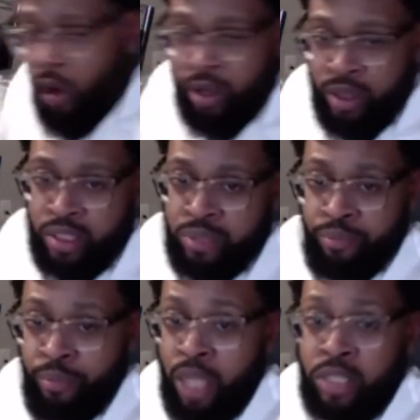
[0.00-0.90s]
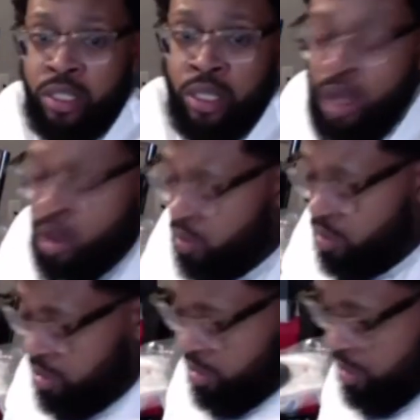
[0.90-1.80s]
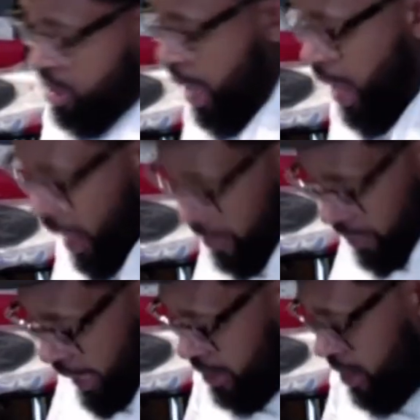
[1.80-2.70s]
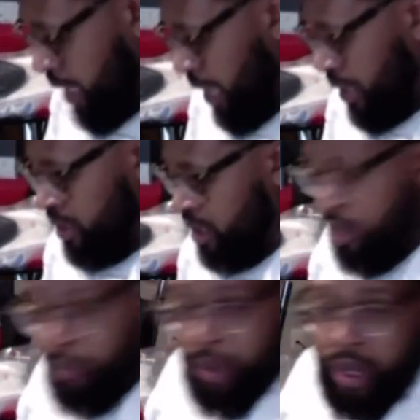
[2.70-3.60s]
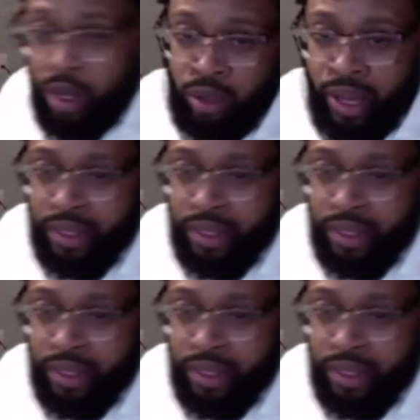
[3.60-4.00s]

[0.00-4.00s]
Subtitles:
this months ago, and I think I just got this in the mail like